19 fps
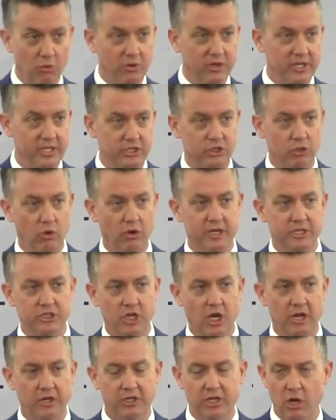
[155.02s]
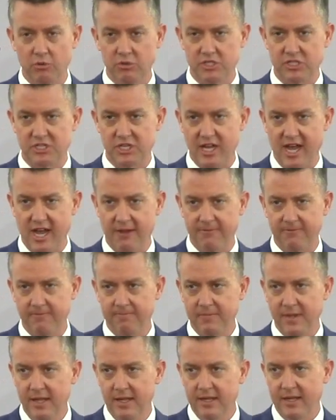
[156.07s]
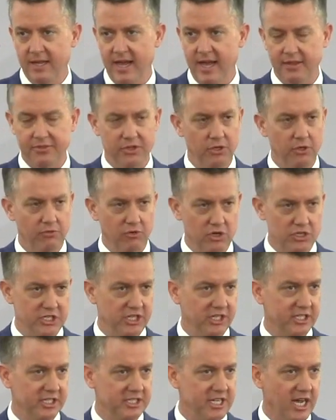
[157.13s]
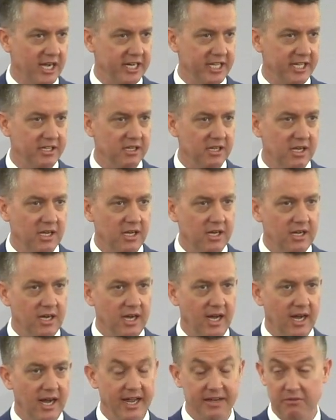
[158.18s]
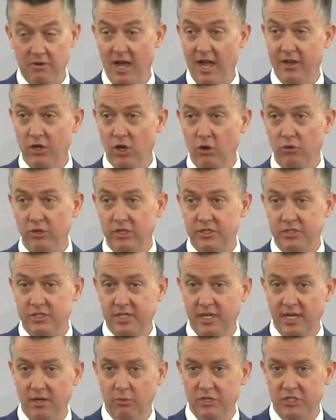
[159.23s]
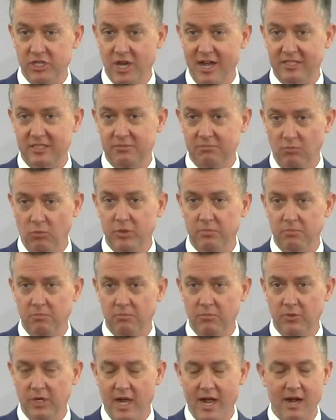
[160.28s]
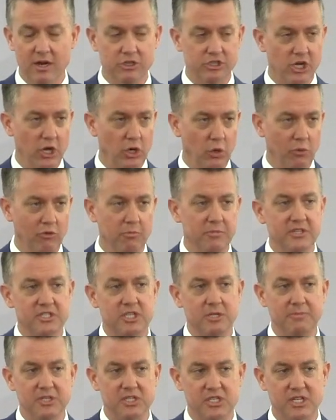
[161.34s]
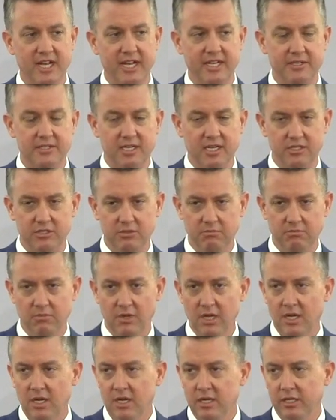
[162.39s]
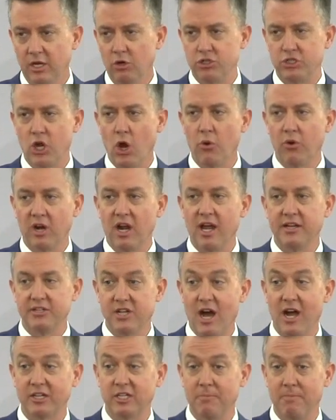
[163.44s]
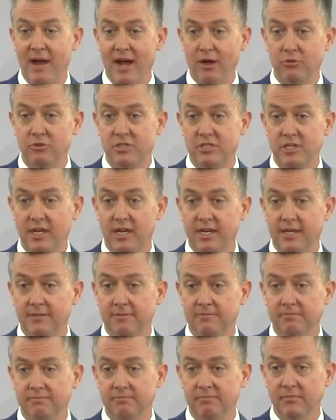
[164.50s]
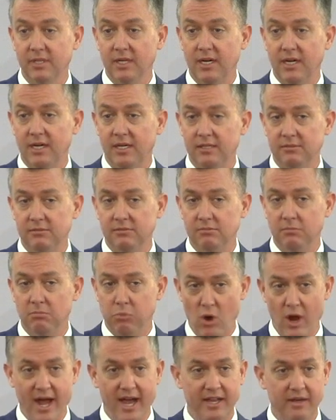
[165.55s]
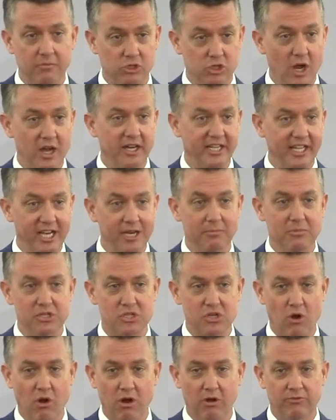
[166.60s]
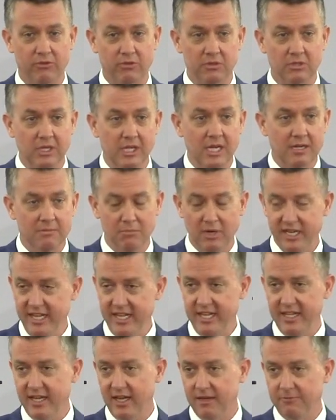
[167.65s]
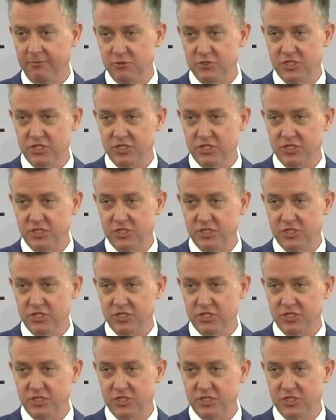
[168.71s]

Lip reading: when he joined John Cohen's staff at the University of Kentucky. I know that we talked when hired John over at Mississippi State, Coach Cohen and I talked about Brad and trying to get him to Starkville, but he for